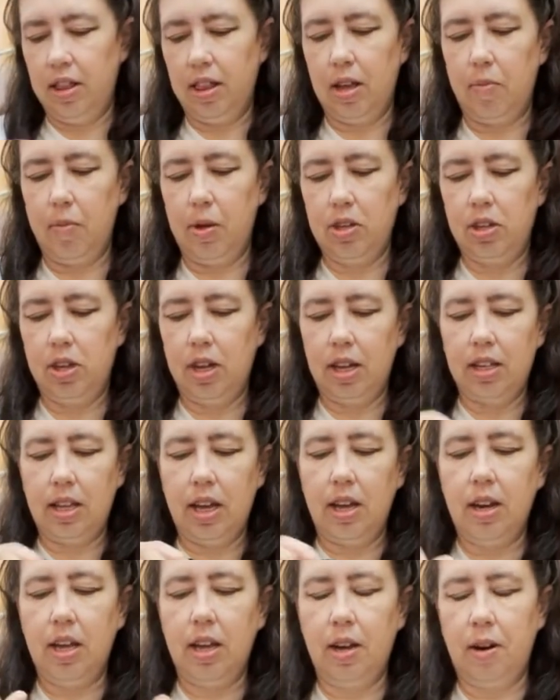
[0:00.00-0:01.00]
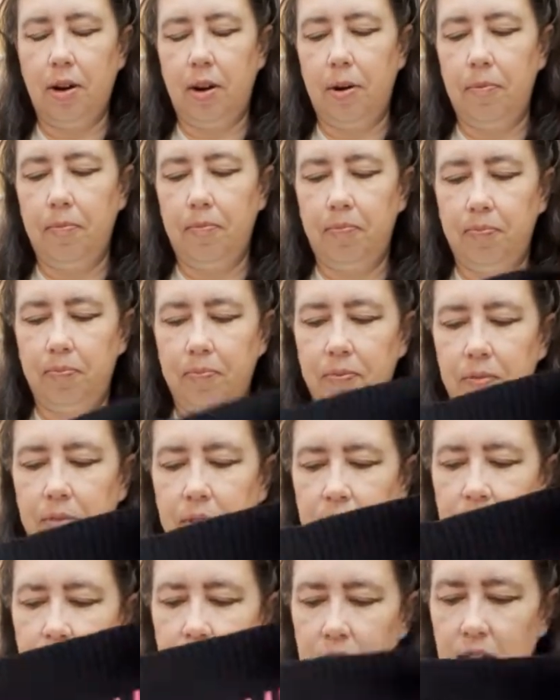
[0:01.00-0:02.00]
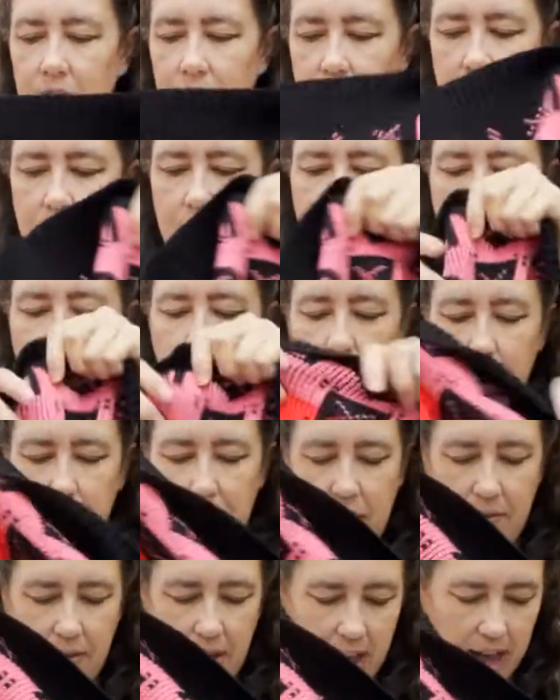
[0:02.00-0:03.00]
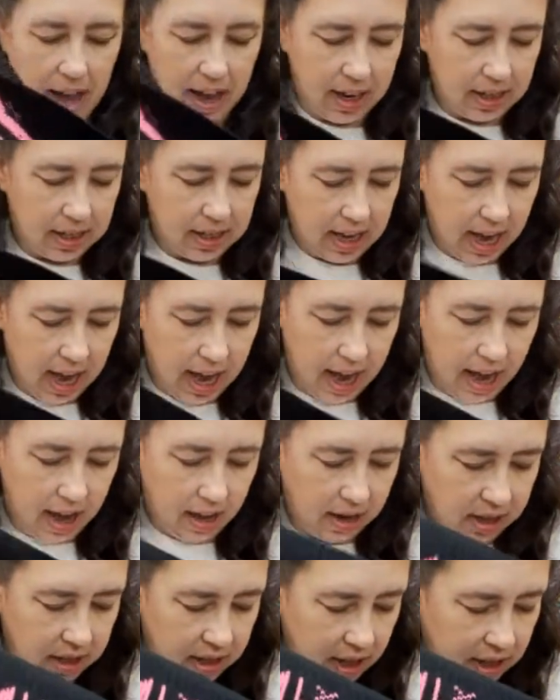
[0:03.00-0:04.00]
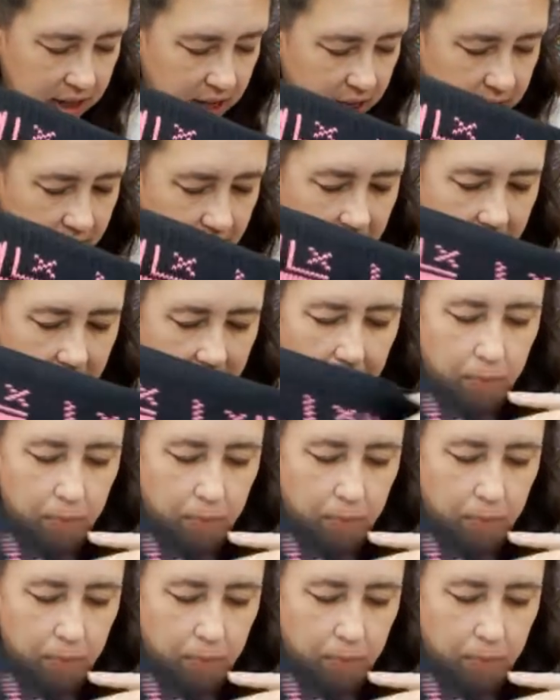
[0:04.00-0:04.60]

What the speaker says: Let me check down here. I don't believe it had a tag because I think that I had a